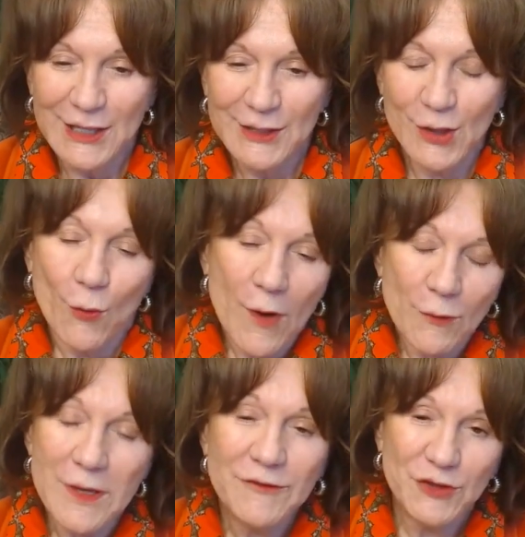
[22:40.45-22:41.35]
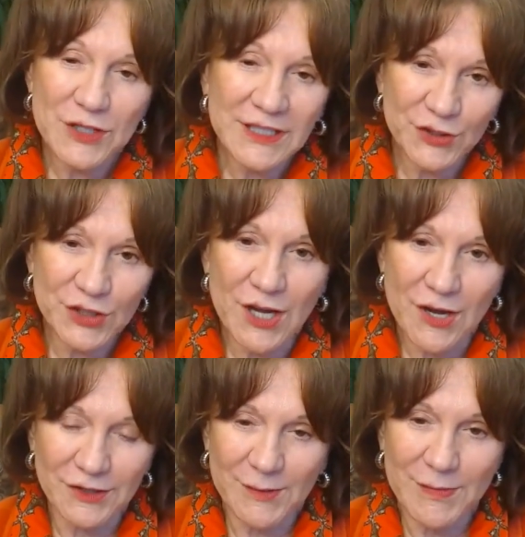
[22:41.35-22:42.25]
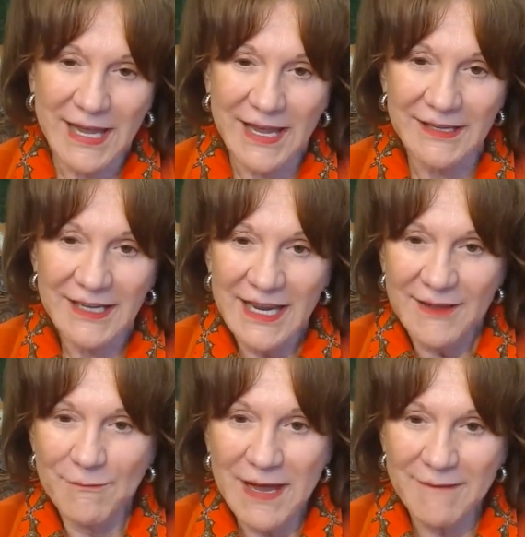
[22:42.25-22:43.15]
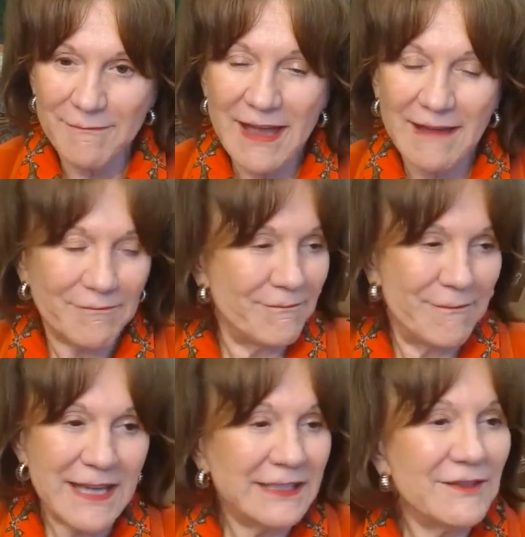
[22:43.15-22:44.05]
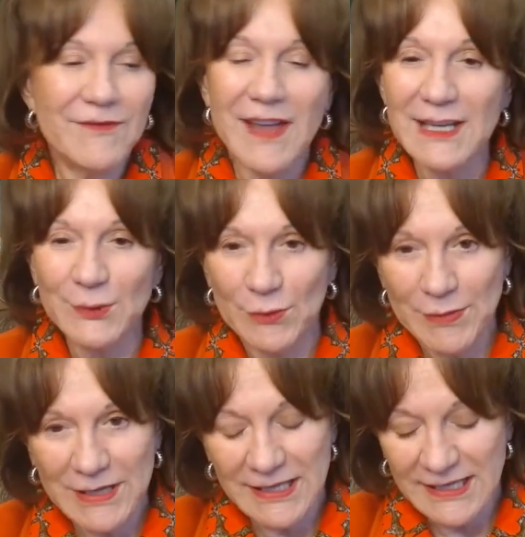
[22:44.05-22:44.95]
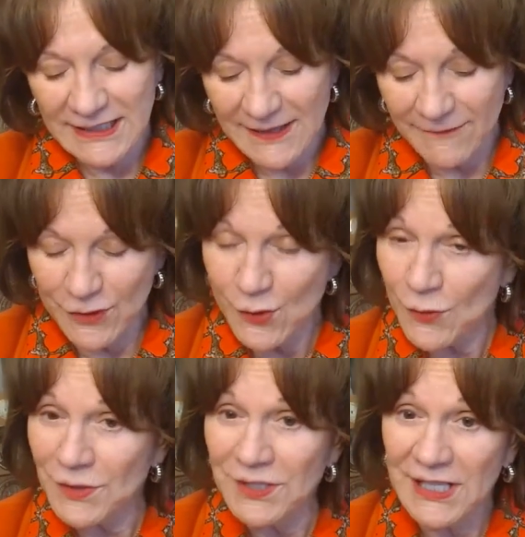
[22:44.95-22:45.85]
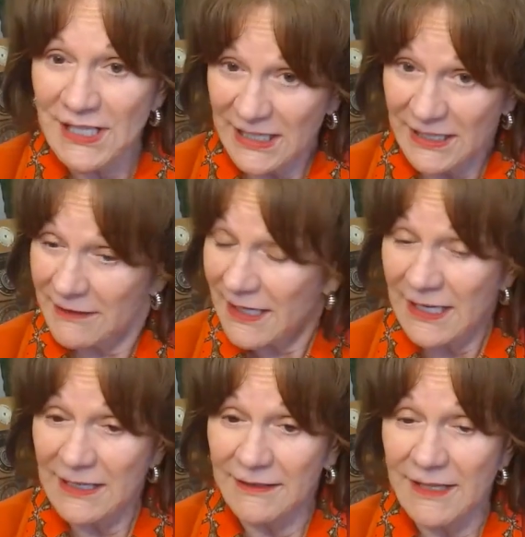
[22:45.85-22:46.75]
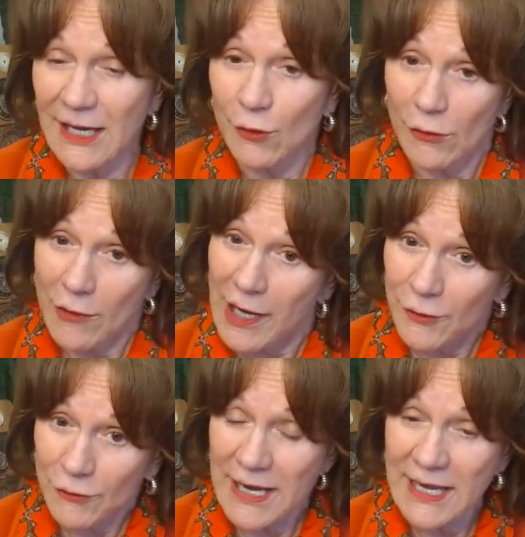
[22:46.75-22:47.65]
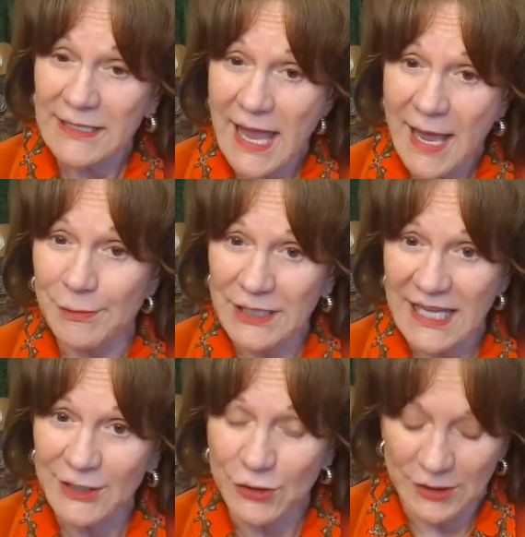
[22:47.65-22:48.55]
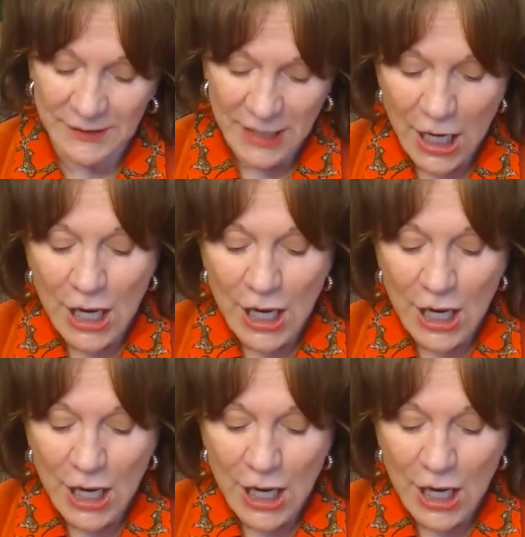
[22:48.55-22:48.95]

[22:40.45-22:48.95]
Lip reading: So what we've just talked about, my best advice would be this: if you are sending in a grant application,